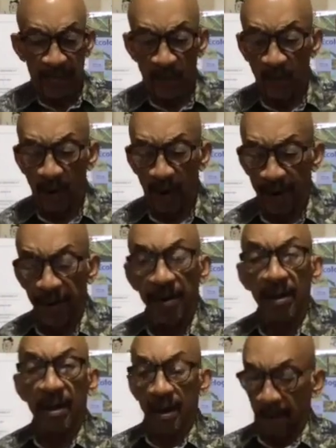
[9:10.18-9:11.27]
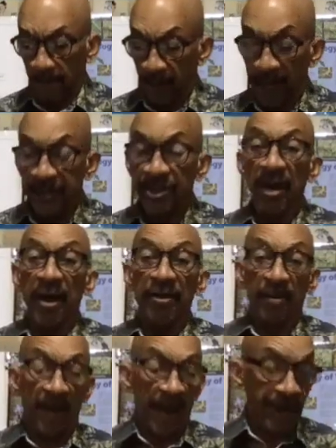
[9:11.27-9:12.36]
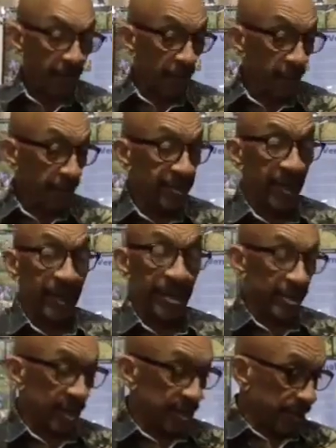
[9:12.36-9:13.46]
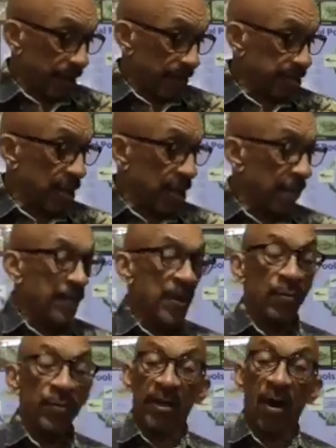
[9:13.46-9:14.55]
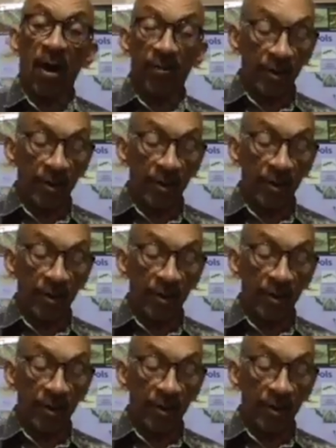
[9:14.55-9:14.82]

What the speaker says: water, plus other microbes that exist there. So we call those